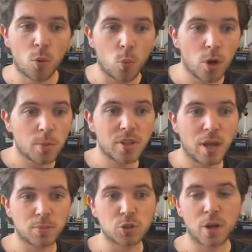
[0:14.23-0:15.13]
will be
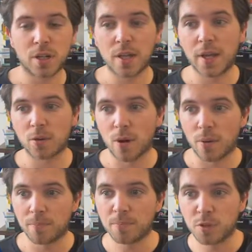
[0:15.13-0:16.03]
demonstrated later on.
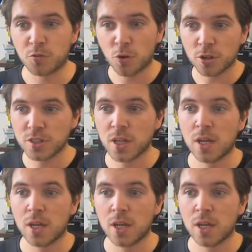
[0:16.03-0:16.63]
But first,